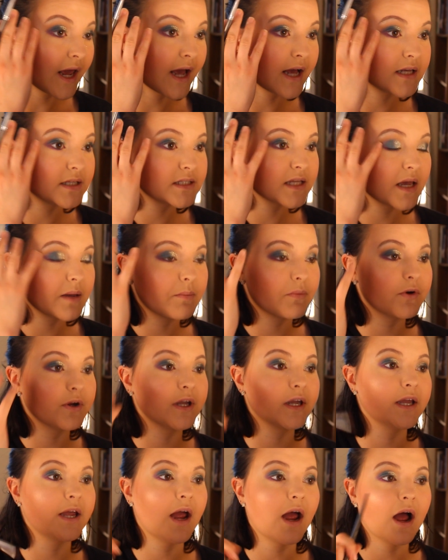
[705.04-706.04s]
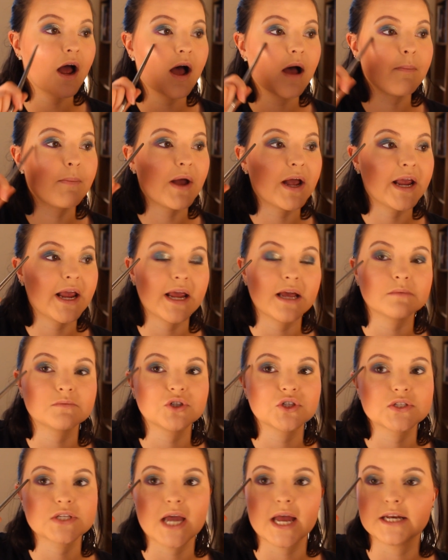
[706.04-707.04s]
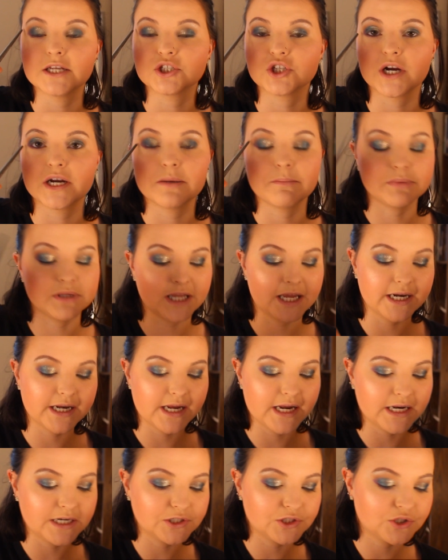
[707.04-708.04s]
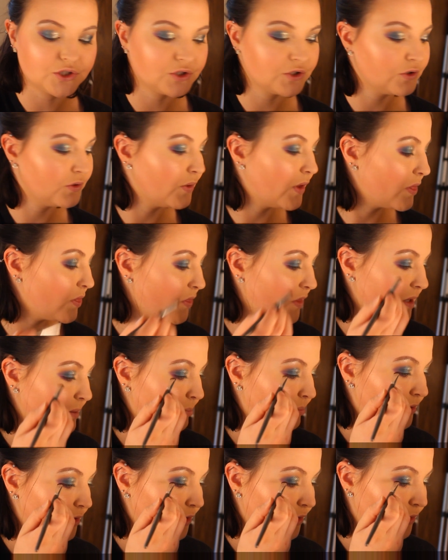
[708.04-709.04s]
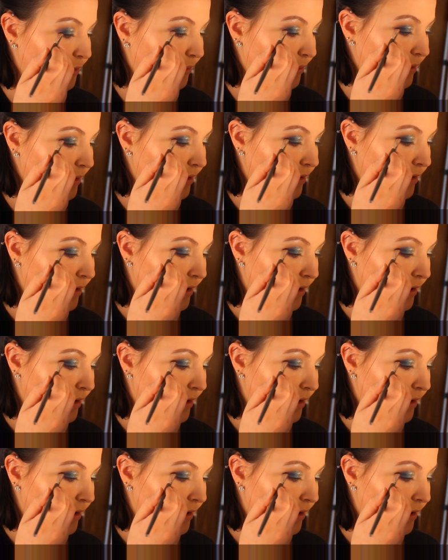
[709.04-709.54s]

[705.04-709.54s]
as I'm bringing it up, I am just kind of trying to blend it into the blue